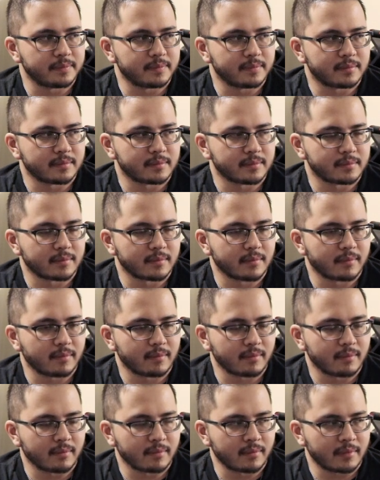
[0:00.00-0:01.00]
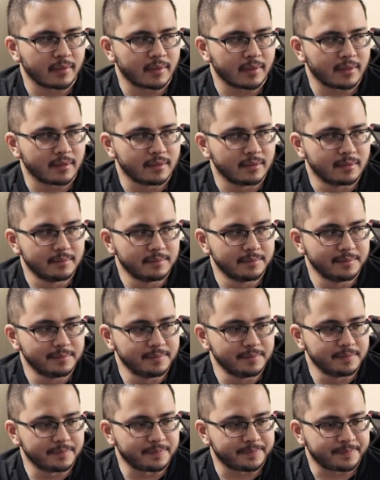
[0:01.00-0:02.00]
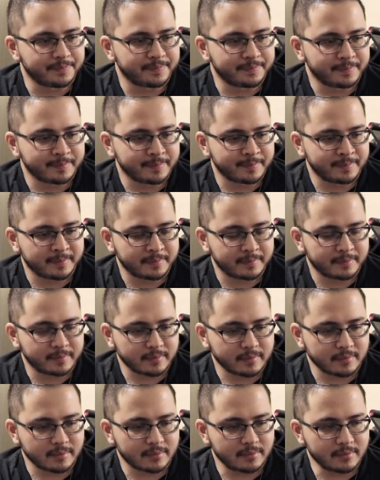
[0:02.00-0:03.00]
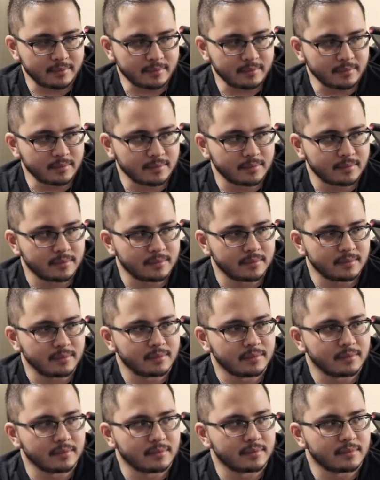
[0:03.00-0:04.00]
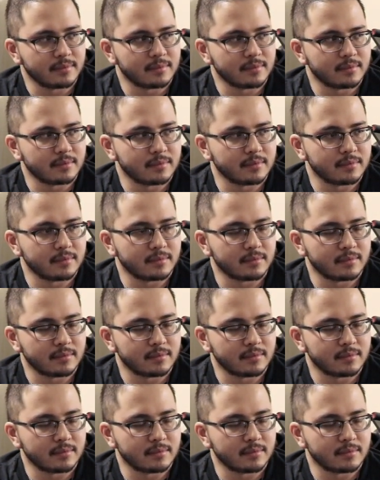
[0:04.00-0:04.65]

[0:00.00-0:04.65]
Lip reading: [no speech]